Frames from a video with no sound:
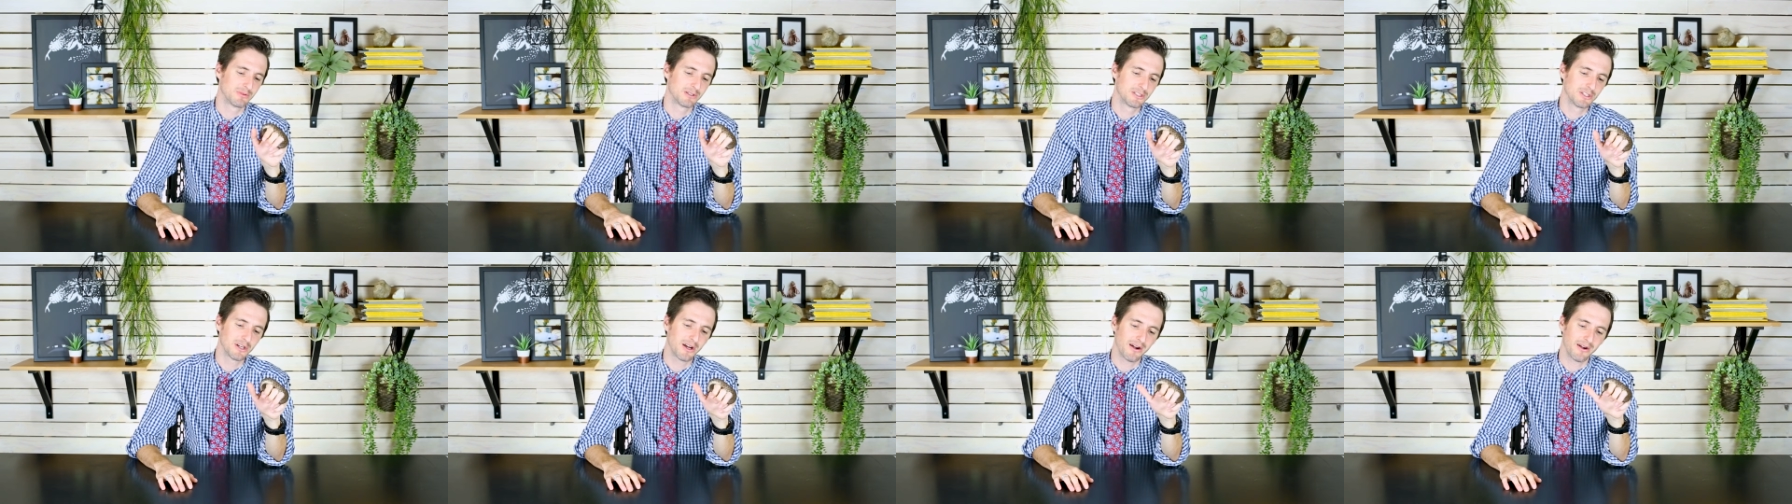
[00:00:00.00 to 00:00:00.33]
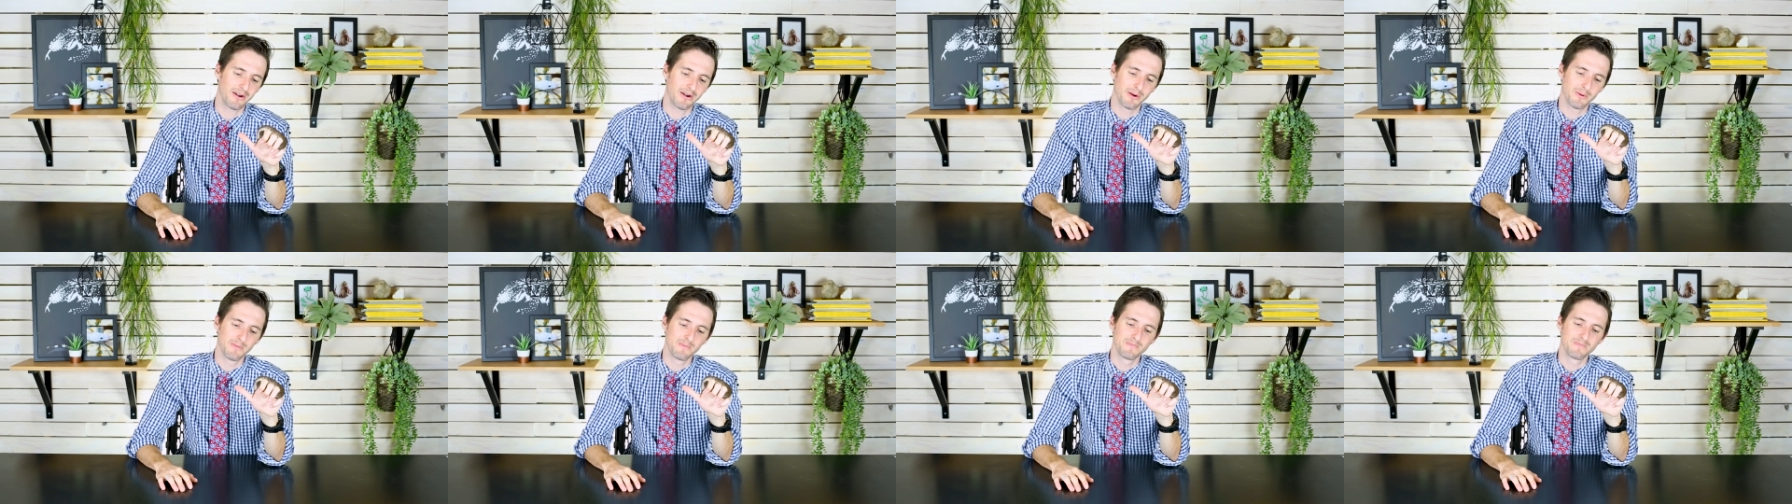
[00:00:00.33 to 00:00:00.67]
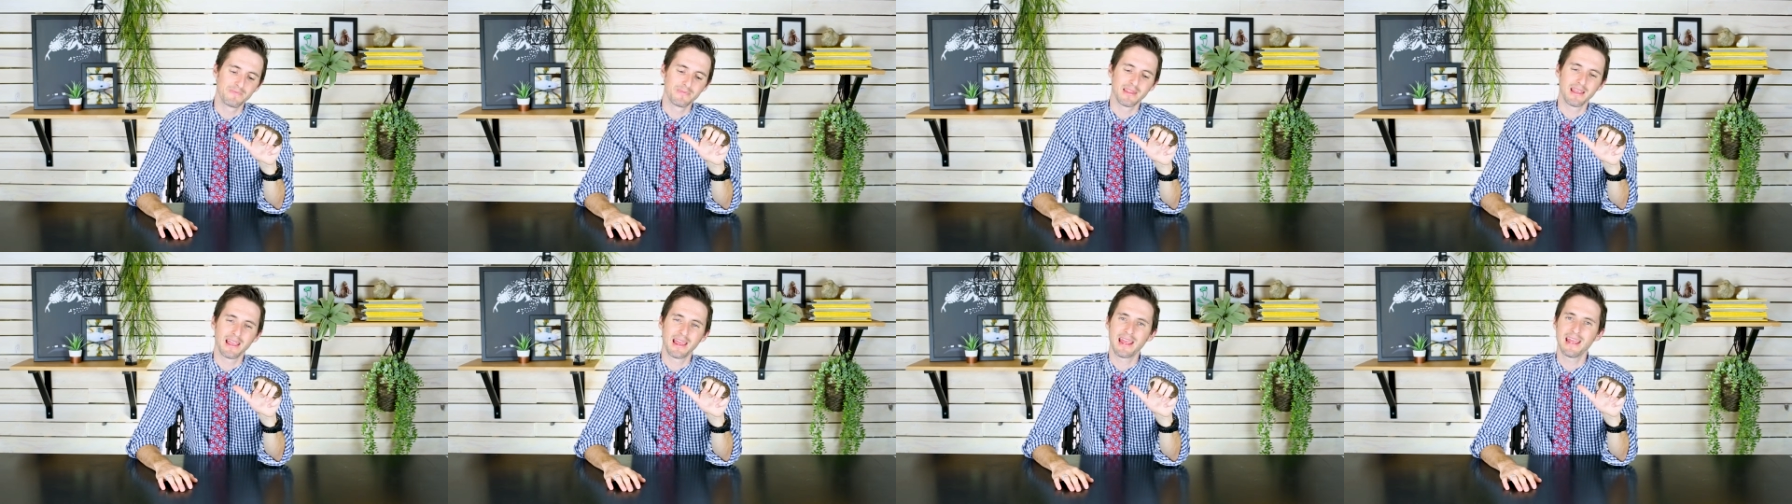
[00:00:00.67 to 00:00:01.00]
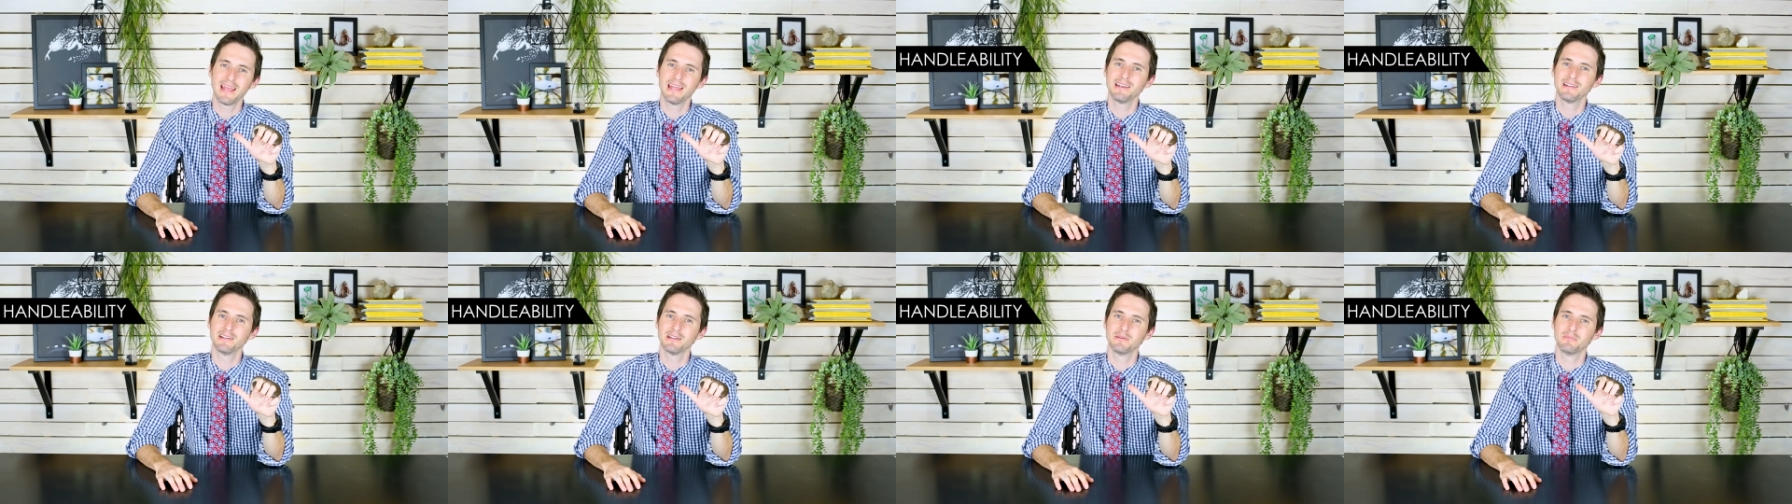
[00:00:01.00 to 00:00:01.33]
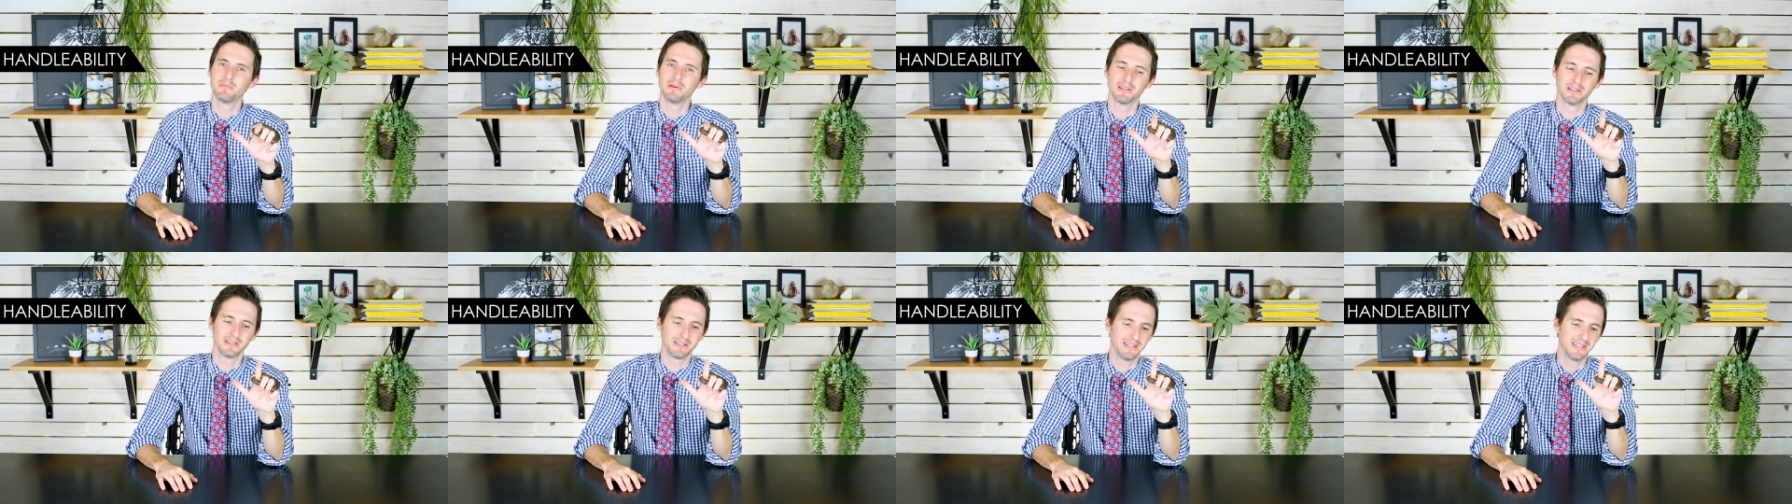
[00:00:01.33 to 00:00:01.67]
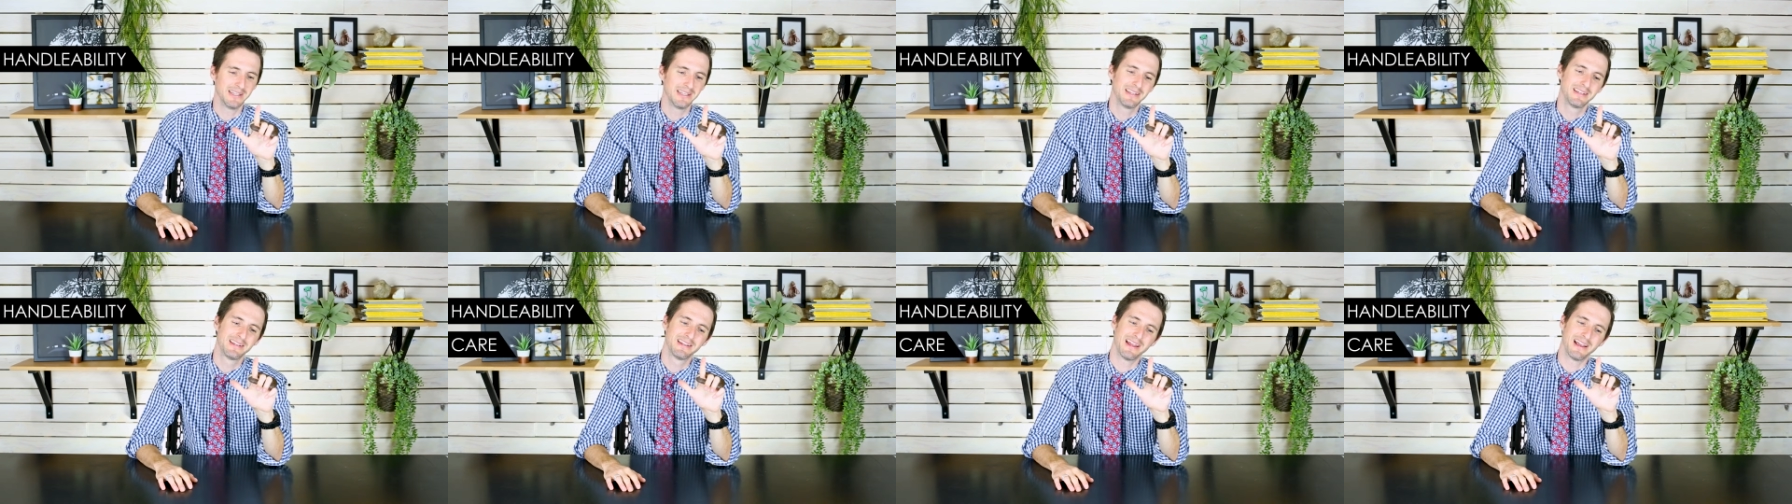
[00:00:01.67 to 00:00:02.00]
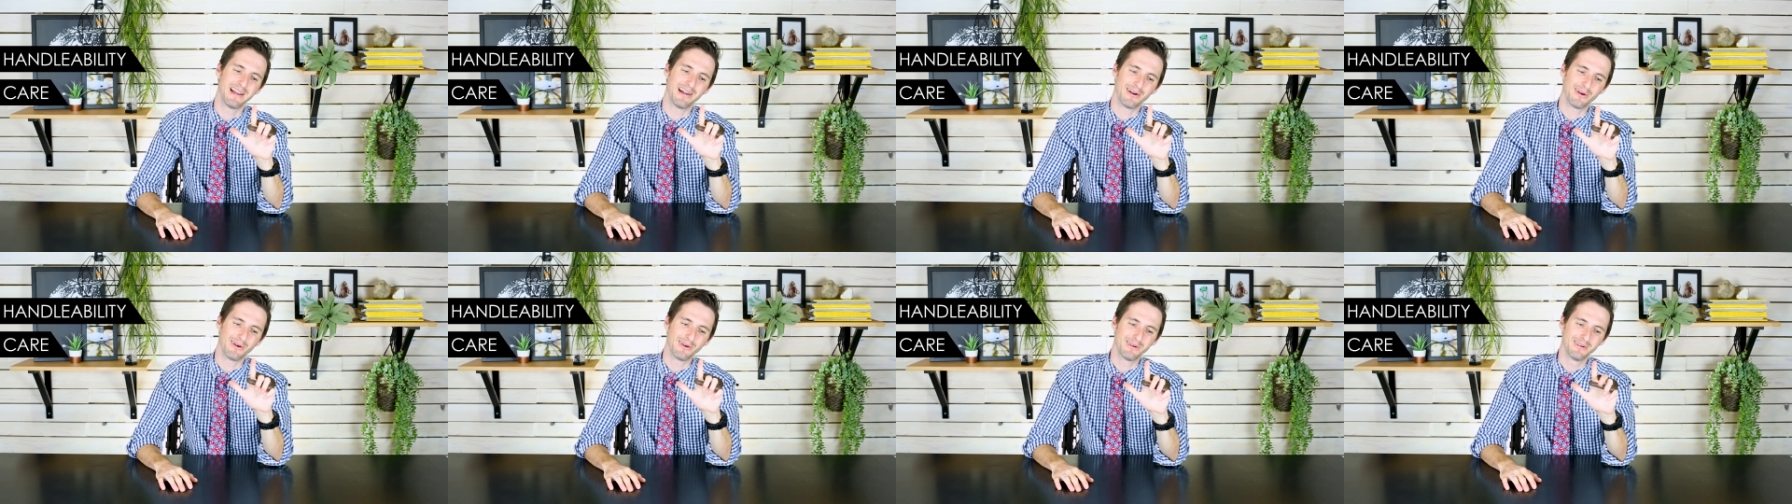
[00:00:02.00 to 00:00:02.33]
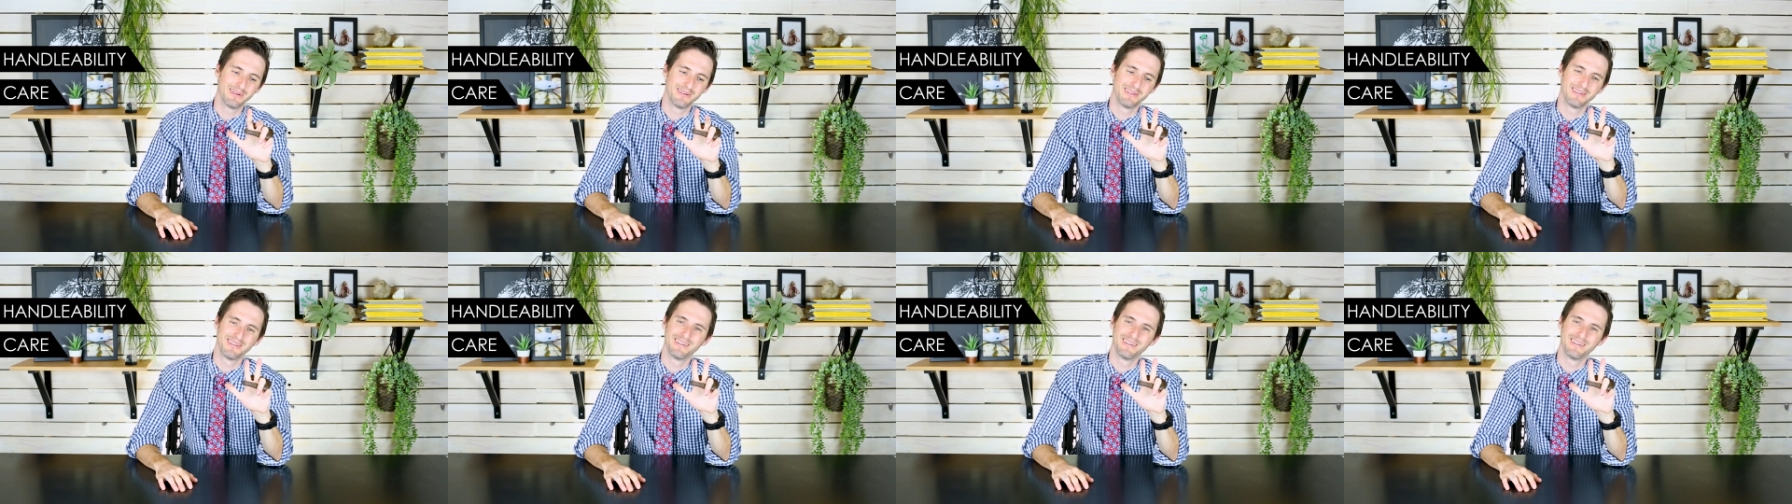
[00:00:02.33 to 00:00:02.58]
which are handleability, care,